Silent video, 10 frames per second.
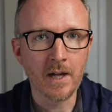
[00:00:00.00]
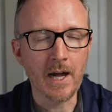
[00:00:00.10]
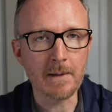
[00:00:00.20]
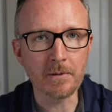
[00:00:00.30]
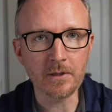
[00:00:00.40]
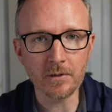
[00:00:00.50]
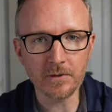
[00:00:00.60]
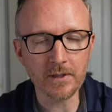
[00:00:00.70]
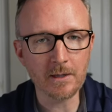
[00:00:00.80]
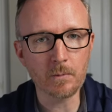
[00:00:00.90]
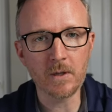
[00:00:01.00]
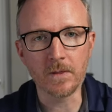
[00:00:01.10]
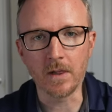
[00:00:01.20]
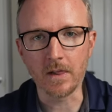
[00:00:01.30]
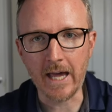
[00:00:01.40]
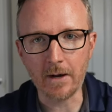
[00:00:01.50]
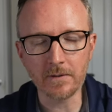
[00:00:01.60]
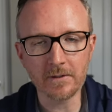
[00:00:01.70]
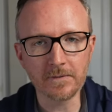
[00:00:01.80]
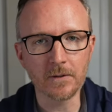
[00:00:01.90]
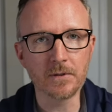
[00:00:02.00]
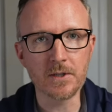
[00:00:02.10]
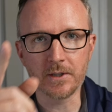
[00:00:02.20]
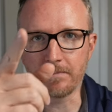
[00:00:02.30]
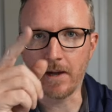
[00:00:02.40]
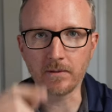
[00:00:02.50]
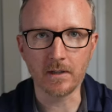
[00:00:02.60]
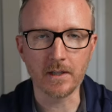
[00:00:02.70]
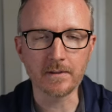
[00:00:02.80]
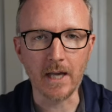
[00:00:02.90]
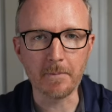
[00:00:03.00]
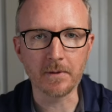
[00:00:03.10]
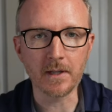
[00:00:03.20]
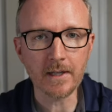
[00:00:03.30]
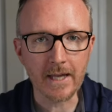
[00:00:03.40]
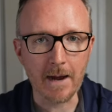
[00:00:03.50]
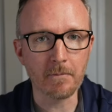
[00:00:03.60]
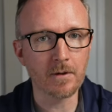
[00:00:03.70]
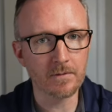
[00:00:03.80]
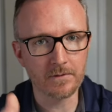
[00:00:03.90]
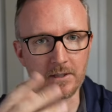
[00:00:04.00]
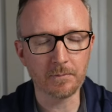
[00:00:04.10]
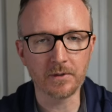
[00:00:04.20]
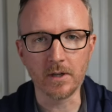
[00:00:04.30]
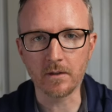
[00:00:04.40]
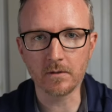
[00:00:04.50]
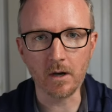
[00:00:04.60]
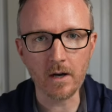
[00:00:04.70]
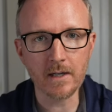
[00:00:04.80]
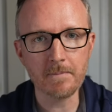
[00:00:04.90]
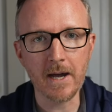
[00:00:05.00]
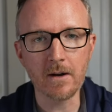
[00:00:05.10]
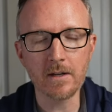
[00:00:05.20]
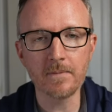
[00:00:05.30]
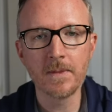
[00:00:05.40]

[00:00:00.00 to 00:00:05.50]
I've been using it with the loudness filter just mounted on top of the camera since we started talking about it.